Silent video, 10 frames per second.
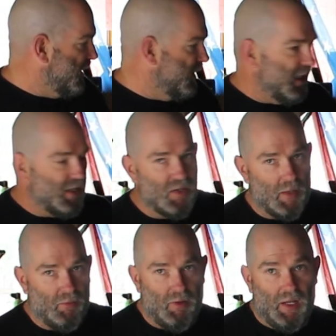getting the engine
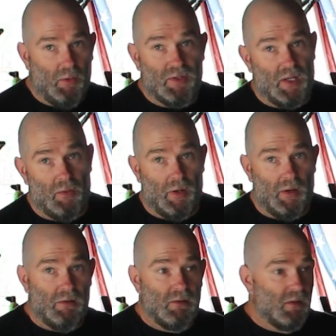up and running, that was another
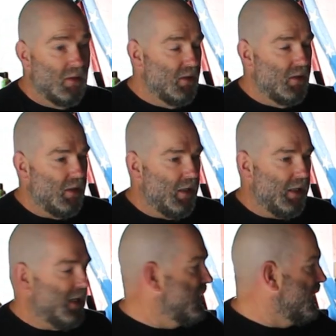month.
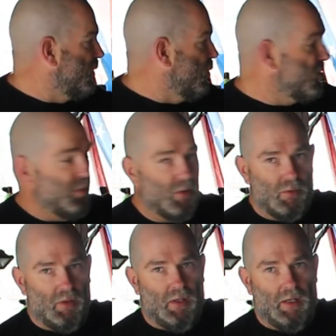Getting the doors built,
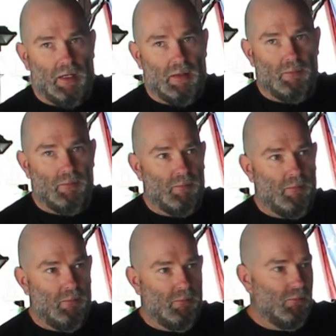
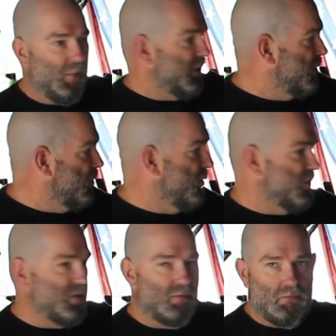like the
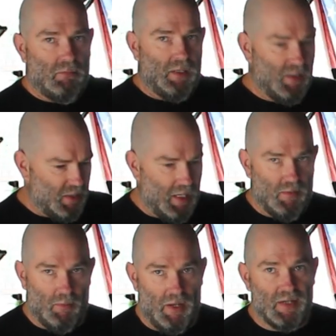doors, they just came
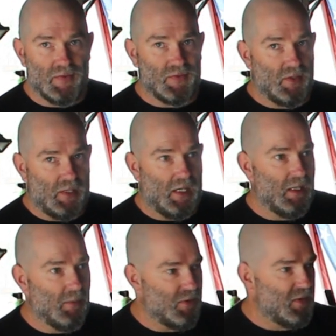in pieces. To get
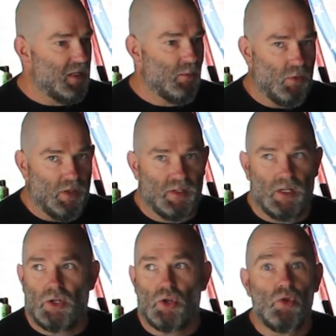them assembled is a
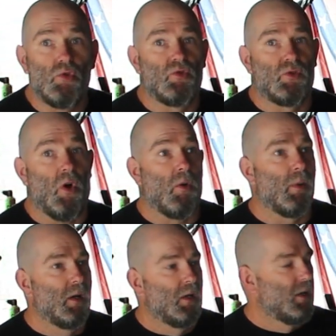huge job,
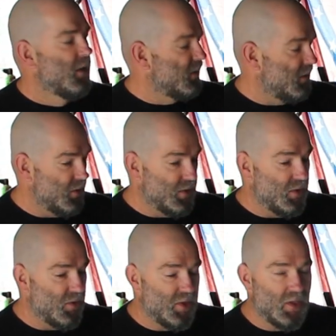because in
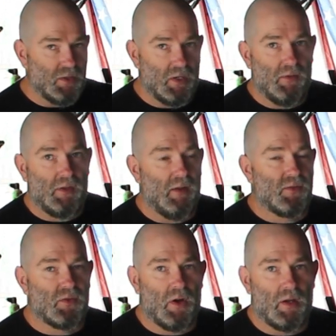New Zealand you have to have
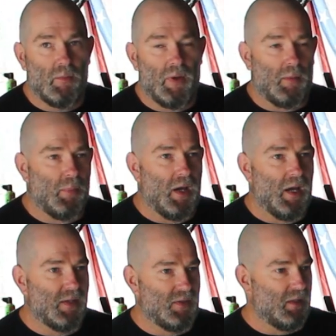side impact
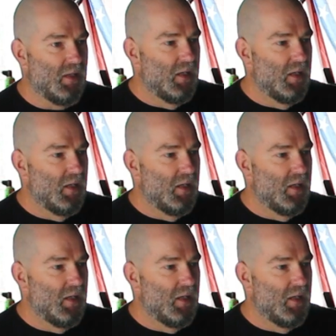bars and